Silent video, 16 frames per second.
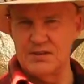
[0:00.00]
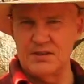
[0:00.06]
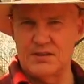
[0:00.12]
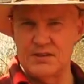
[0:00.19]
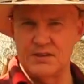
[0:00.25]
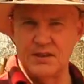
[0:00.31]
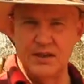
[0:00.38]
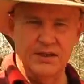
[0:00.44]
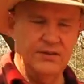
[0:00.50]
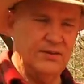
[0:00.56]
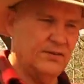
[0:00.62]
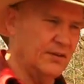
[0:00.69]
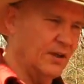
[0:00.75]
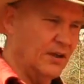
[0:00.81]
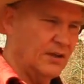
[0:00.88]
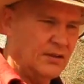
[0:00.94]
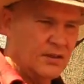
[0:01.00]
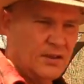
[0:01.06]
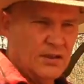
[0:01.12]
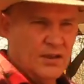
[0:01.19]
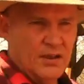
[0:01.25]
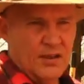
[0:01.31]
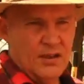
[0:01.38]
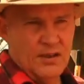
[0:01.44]
is nice.
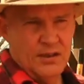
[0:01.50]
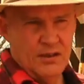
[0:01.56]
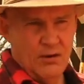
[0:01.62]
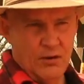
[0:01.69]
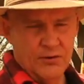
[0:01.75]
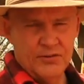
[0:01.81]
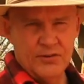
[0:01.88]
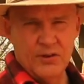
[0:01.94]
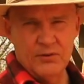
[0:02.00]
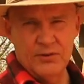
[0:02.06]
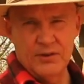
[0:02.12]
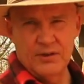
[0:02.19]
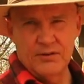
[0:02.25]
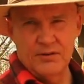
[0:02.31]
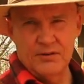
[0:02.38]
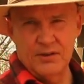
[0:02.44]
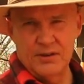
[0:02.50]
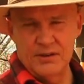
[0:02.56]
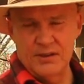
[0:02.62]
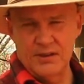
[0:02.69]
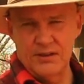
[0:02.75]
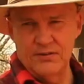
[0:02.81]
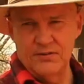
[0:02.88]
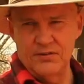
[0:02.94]
Also, another thing
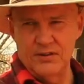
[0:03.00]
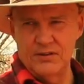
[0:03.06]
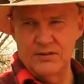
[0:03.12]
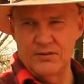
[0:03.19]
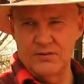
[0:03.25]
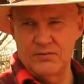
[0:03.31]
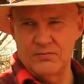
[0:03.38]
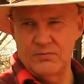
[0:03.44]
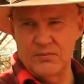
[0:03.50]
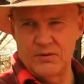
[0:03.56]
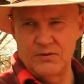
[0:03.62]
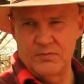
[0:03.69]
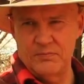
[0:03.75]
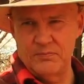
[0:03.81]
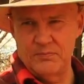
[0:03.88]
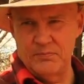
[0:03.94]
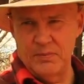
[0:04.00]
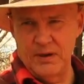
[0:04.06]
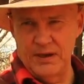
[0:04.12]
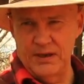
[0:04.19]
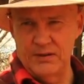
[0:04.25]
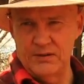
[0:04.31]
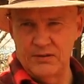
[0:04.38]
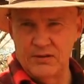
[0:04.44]
to consider is
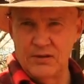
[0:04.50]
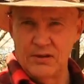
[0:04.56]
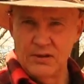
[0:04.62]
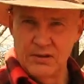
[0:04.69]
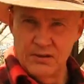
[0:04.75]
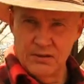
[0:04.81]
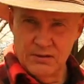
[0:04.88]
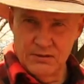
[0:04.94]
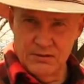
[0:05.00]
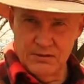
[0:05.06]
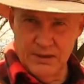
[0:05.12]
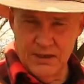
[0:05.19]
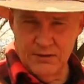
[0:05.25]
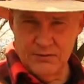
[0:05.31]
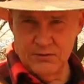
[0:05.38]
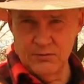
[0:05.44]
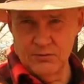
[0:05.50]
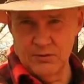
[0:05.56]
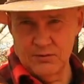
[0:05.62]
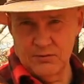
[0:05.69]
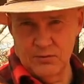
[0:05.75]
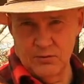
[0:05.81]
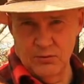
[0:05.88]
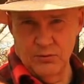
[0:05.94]
buying outdoor
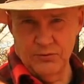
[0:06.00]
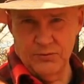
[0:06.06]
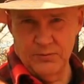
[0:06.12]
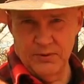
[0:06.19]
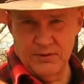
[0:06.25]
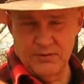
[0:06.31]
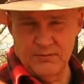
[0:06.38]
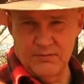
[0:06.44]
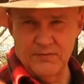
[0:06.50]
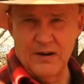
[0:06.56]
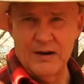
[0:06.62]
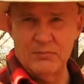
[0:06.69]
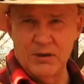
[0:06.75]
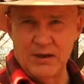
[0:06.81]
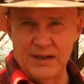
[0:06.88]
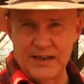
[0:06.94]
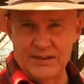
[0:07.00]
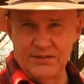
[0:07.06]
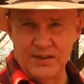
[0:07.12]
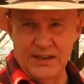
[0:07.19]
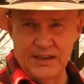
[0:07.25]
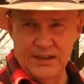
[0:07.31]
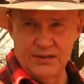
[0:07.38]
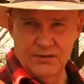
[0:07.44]
tools with fiberglass
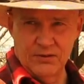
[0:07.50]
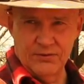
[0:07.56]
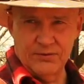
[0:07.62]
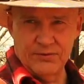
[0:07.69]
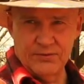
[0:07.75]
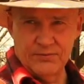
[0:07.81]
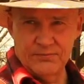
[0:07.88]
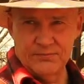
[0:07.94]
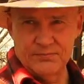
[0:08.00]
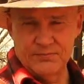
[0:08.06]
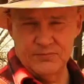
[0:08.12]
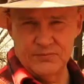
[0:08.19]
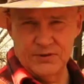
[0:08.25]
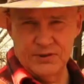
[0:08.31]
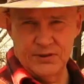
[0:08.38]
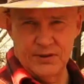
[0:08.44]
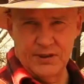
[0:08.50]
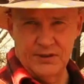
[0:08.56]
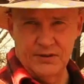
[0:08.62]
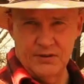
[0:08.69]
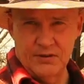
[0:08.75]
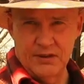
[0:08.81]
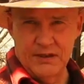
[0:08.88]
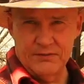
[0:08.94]
handles. You know, then
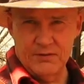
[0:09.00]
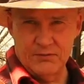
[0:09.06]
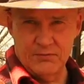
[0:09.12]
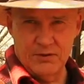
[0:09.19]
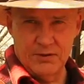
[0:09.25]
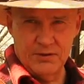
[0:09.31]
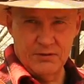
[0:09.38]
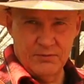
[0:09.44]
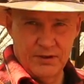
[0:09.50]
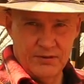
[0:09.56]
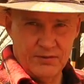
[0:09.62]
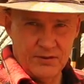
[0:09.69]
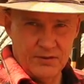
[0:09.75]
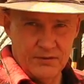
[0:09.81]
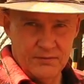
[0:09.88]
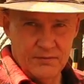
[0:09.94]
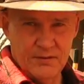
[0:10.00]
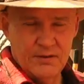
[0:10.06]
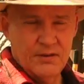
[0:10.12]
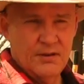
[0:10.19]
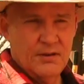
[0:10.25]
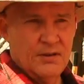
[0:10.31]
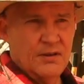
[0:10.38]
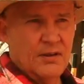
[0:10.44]
you don't have to run the risk of
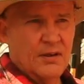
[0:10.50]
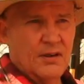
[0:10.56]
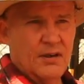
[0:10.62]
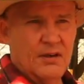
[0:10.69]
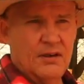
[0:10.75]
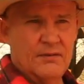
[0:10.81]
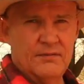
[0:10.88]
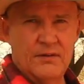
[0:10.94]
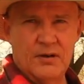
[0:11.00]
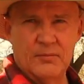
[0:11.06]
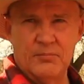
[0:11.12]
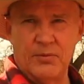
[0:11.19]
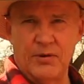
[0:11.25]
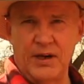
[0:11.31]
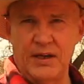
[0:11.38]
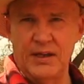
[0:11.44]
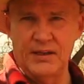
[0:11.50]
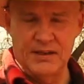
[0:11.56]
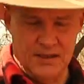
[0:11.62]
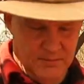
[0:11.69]
breaking